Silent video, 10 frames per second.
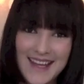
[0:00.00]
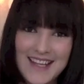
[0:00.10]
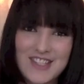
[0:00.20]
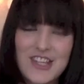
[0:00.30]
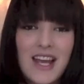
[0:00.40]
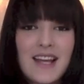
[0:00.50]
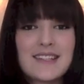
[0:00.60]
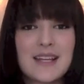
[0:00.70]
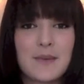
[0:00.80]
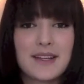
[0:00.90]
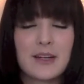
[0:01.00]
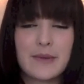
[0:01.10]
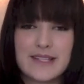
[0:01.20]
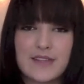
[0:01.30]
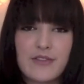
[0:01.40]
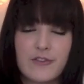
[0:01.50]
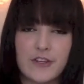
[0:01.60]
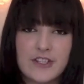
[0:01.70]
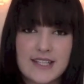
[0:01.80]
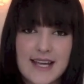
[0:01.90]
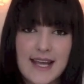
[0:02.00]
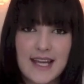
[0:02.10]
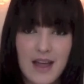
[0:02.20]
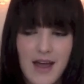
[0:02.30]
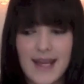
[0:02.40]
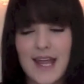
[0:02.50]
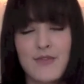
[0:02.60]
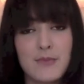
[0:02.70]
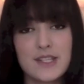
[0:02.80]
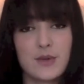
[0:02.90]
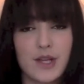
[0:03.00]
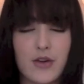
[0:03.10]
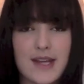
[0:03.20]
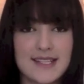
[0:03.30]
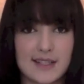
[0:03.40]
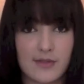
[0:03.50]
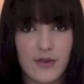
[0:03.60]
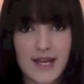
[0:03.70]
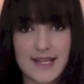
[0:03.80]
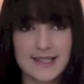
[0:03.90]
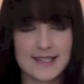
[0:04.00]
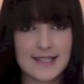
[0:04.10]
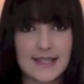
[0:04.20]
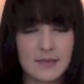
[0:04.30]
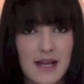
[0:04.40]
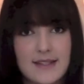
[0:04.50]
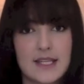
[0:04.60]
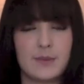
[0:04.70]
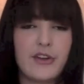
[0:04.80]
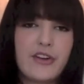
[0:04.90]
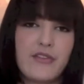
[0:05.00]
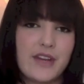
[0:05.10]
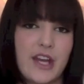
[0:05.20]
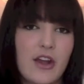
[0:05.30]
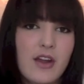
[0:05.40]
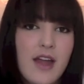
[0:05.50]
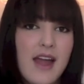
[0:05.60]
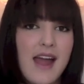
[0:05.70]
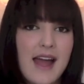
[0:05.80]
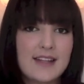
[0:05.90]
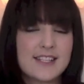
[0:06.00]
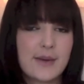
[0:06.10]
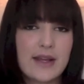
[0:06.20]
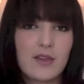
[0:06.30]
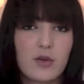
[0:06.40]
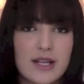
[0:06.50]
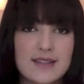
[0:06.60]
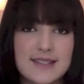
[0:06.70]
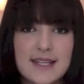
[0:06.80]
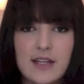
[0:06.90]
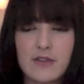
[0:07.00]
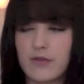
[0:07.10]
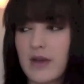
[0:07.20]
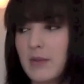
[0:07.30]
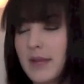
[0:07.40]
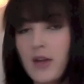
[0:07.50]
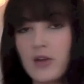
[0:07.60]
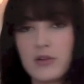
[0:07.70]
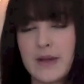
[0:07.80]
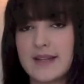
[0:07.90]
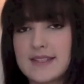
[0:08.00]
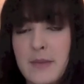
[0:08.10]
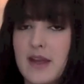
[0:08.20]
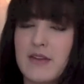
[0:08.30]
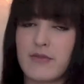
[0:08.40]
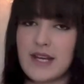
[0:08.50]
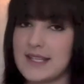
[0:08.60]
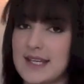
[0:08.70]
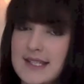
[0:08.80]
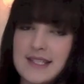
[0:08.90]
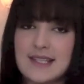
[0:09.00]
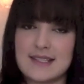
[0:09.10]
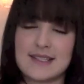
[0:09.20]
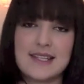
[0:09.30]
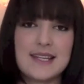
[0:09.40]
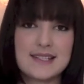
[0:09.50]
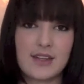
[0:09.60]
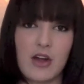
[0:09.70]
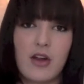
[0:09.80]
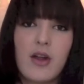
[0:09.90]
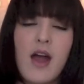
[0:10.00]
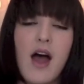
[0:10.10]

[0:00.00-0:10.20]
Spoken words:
Ash, something a little bit different for you today. I haven't been doing a great deal of reading since I last uploaded a video, and so I thought instead of rambling on about something I've read years and years and years ago,